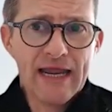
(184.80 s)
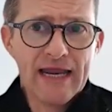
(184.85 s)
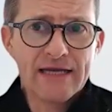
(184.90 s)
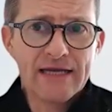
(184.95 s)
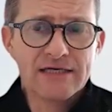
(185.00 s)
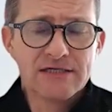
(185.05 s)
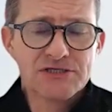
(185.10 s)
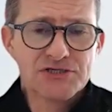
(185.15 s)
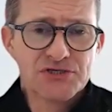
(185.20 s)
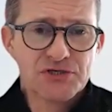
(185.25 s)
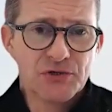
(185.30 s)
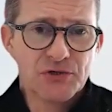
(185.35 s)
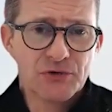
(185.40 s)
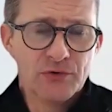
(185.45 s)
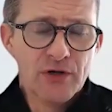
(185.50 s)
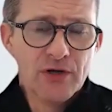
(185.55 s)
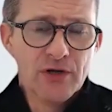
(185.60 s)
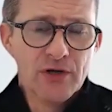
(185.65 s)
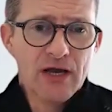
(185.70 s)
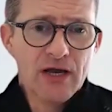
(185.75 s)
into
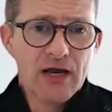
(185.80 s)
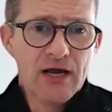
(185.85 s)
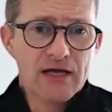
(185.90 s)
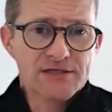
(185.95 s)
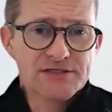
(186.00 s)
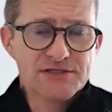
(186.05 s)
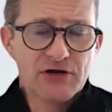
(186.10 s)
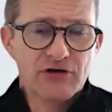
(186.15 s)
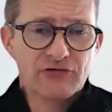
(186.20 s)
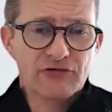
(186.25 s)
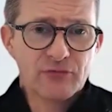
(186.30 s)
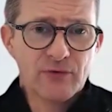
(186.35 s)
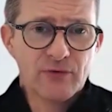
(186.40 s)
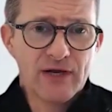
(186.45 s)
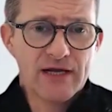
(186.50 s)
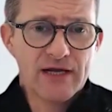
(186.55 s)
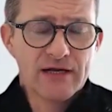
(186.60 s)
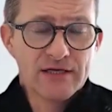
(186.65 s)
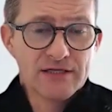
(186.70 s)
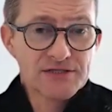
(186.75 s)

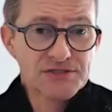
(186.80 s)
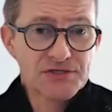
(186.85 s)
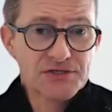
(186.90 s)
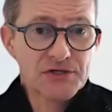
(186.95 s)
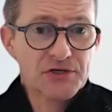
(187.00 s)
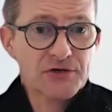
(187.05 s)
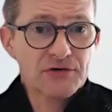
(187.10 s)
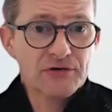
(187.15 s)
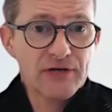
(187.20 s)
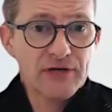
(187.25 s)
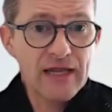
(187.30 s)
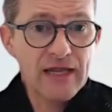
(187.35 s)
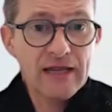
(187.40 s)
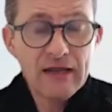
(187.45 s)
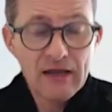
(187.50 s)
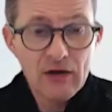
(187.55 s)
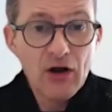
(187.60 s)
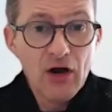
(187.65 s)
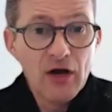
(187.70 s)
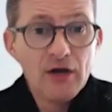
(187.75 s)
software security
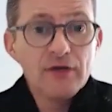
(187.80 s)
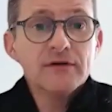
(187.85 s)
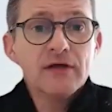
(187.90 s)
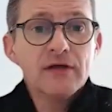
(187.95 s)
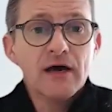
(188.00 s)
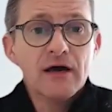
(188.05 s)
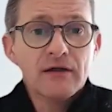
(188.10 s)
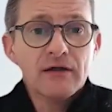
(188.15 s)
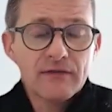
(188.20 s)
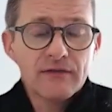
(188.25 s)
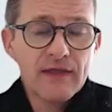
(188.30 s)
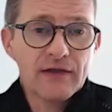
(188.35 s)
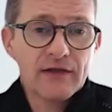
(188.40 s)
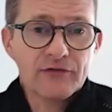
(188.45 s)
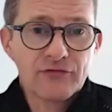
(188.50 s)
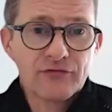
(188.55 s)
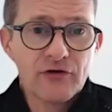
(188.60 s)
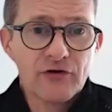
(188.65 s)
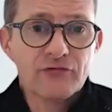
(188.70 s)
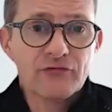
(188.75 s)
under that
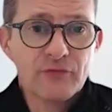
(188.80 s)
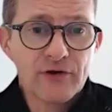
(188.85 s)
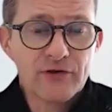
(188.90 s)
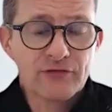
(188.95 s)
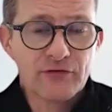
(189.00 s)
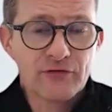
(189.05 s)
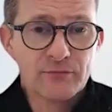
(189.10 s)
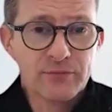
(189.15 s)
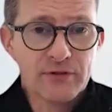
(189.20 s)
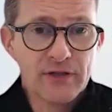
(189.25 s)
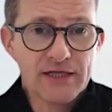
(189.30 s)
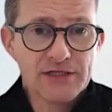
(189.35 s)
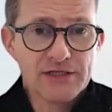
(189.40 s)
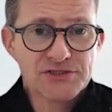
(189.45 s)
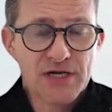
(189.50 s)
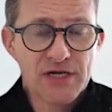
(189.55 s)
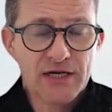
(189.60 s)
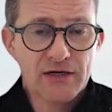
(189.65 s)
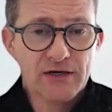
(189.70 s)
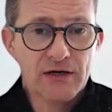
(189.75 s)
software supply
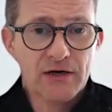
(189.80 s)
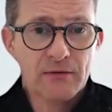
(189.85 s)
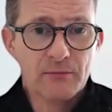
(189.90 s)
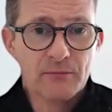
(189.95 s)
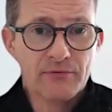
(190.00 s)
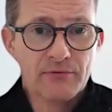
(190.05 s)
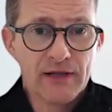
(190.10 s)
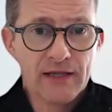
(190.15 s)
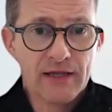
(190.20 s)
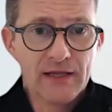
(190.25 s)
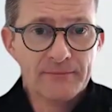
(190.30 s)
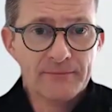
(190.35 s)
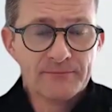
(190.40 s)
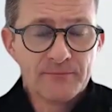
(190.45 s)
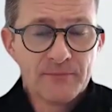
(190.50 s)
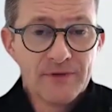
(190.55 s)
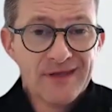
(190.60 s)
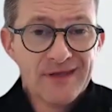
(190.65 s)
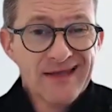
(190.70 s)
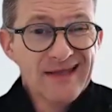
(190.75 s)
chain umbrella.
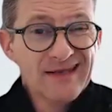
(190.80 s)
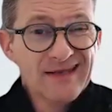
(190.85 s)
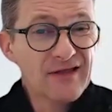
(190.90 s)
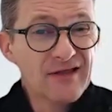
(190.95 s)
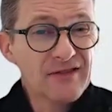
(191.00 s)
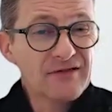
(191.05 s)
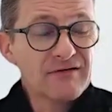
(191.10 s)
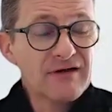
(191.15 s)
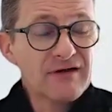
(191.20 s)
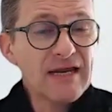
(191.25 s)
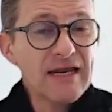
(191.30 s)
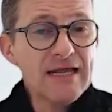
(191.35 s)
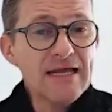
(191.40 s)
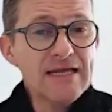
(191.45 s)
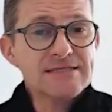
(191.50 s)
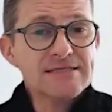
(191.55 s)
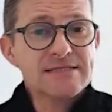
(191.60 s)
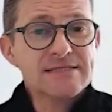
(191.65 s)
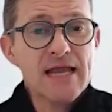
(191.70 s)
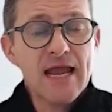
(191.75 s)
Now, there
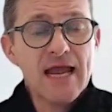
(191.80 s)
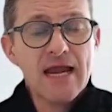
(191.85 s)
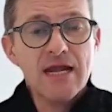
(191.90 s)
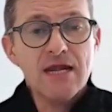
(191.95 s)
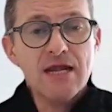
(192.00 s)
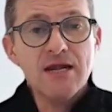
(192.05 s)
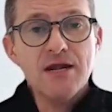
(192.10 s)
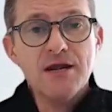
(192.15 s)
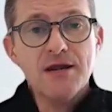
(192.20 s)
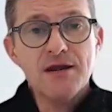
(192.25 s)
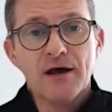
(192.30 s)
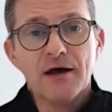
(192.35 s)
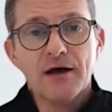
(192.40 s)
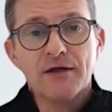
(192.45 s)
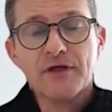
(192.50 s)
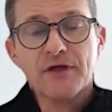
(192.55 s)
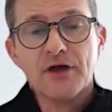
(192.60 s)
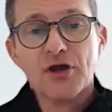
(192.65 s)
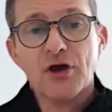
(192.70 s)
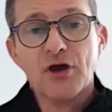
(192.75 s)
is
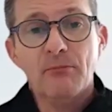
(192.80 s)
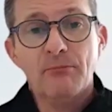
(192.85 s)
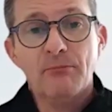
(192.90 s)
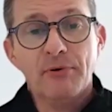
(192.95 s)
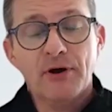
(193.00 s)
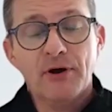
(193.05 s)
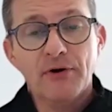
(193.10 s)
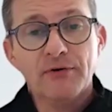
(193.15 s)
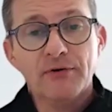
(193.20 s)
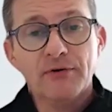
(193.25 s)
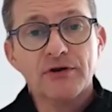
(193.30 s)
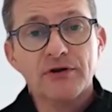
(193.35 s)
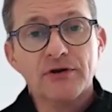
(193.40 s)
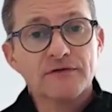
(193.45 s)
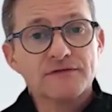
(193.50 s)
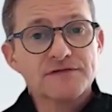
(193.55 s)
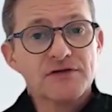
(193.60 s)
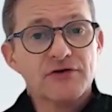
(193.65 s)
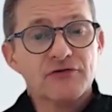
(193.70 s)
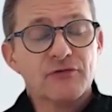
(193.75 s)
another component
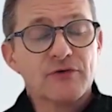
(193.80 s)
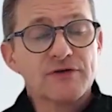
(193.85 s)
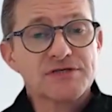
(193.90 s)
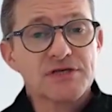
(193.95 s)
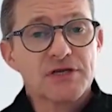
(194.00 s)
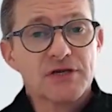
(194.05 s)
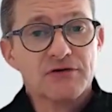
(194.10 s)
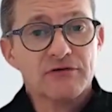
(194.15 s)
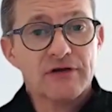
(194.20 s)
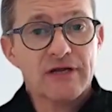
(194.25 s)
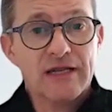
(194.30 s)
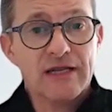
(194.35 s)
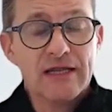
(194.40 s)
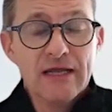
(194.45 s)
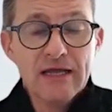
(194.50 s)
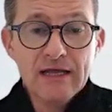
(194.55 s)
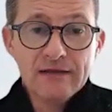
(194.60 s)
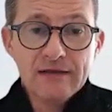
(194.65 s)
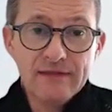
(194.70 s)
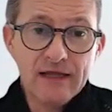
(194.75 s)
of software security
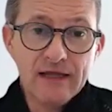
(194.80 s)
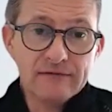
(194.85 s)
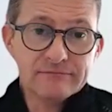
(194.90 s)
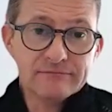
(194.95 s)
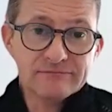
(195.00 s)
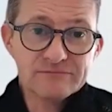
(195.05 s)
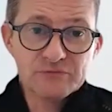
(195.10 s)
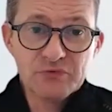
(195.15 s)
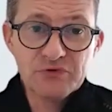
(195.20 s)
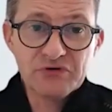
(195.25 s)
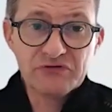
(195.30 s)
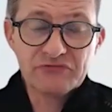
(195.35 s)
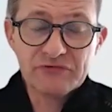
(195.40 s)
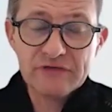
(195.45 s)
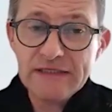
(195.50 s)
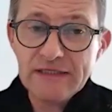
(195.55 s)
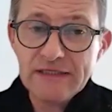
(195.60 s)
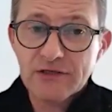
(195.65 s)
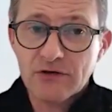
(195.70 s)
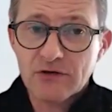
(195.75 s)
that we've
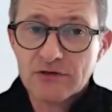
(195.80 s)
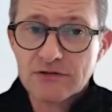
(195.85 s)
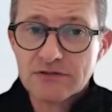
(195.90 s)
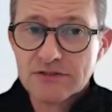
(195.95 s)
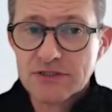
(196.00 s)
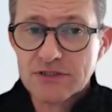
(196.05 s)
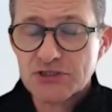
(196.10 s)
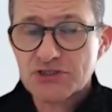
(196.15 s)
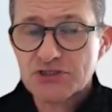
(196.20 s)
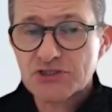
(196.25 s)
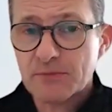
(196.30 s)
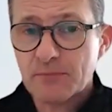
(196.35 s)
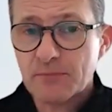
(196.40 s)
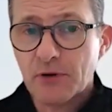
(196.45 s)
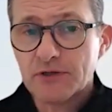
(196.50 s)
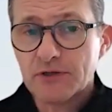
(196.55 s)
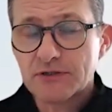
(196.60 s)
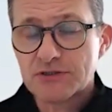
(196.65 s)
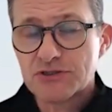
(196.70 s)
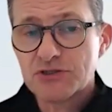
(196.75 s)
really not touched
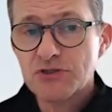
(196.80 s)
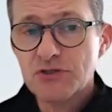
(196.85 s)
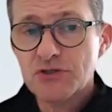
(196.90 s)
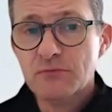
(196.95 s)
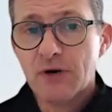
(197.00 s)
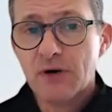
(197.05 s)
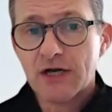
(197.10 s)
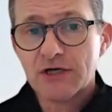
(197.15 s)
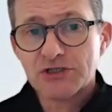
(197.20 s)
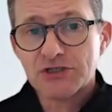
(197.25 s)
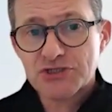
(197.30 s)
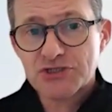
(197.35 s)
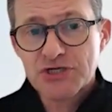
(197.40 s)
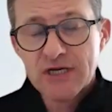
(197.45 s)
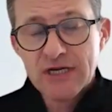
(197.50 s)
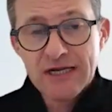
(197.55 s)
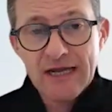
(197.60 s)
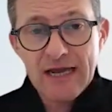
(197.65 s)
upon too much